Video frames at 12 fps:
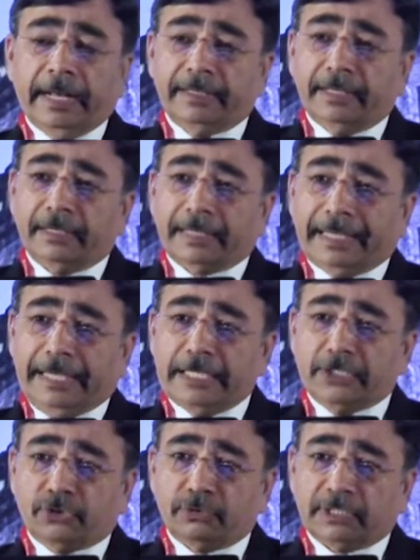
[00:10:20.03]
And the
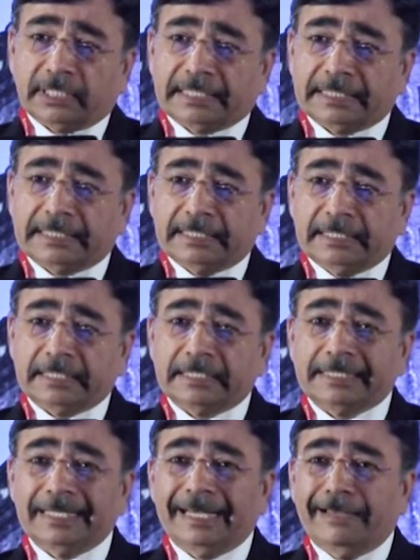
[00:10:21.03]
keys to success
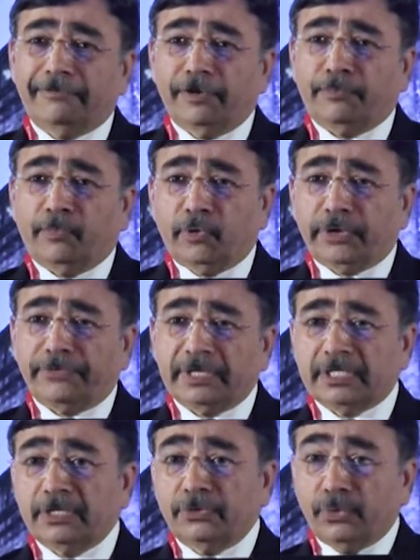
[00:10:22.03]
is the level of
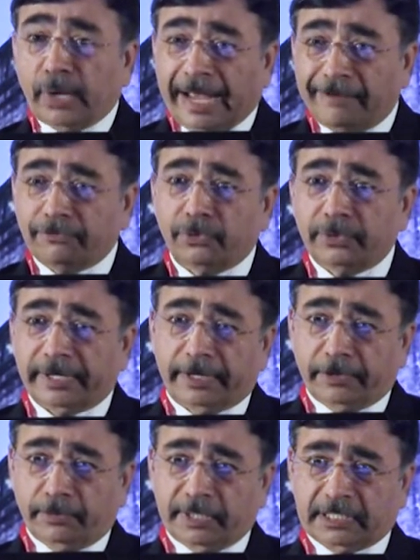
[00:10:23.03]
motivation you have to
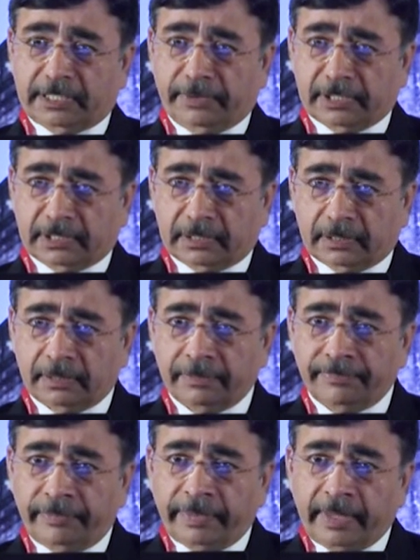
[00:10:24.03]
treat those
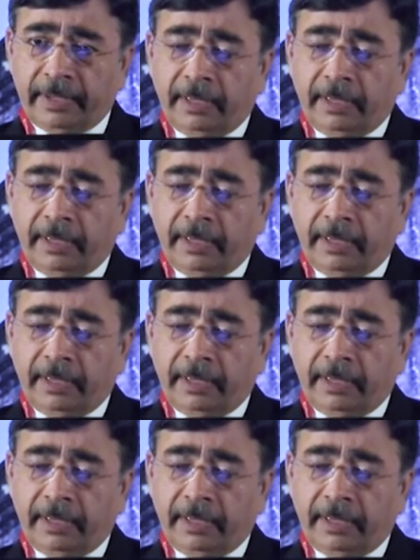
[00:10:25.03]
patients.